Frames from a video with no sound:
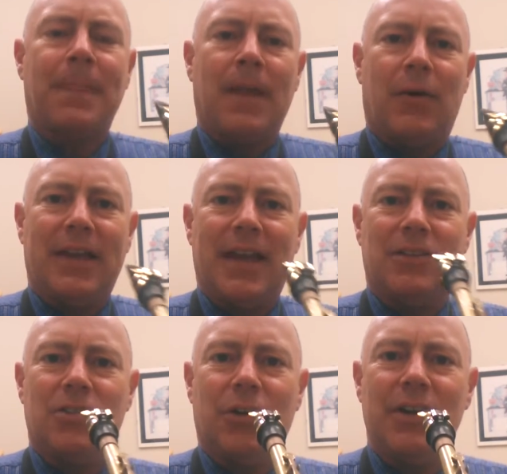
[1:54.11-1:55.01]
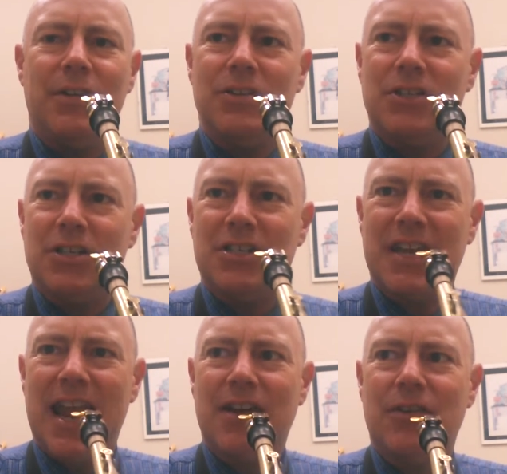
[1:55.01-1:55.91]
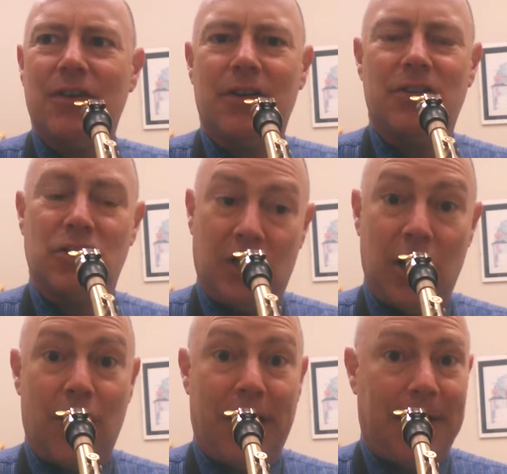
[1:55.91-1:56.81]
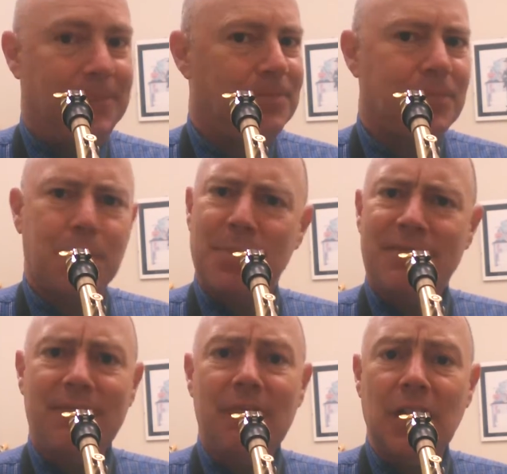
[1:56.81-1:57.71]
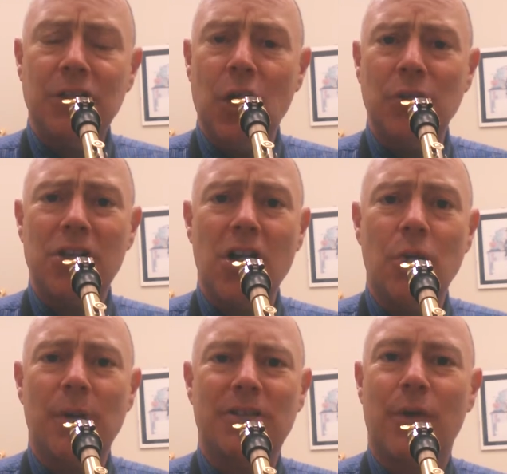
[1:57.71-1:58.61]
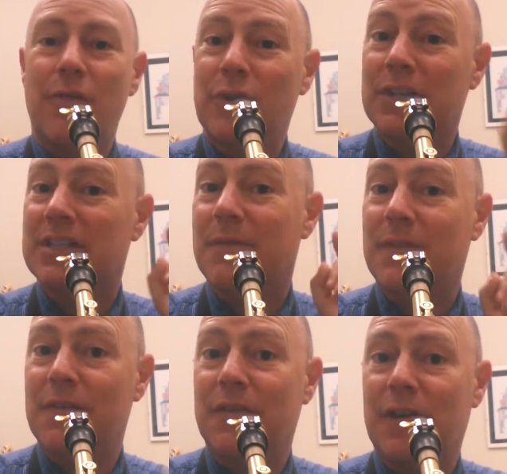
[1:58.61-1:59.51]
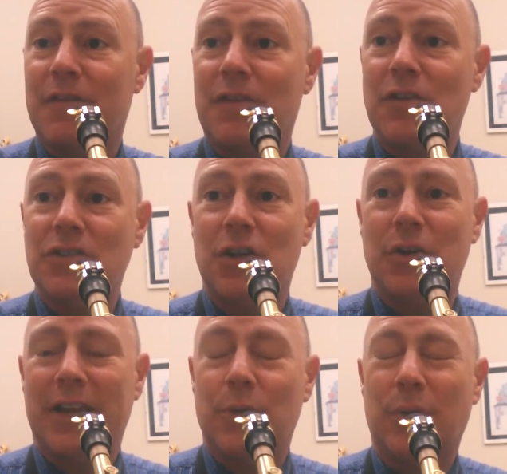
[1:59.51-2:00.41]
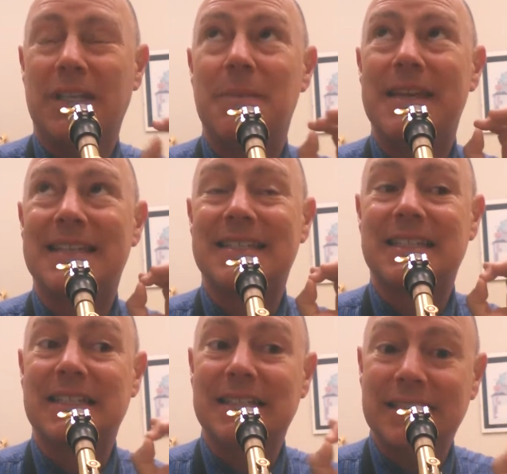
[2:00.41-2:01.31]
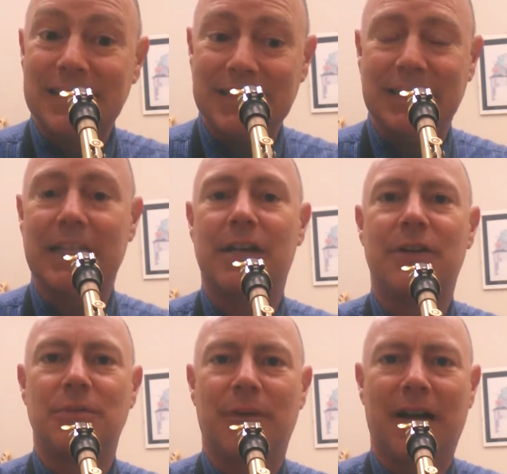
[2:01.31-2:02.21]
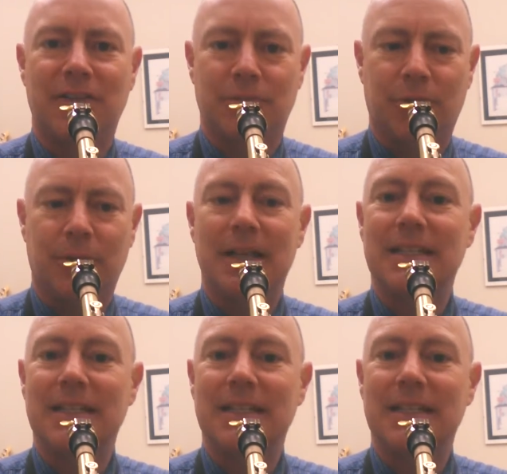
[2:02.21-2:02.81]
Okay, so here's just standard slurring. No tongue whatsoever except for the very first note, and you want it to be as clear as possible.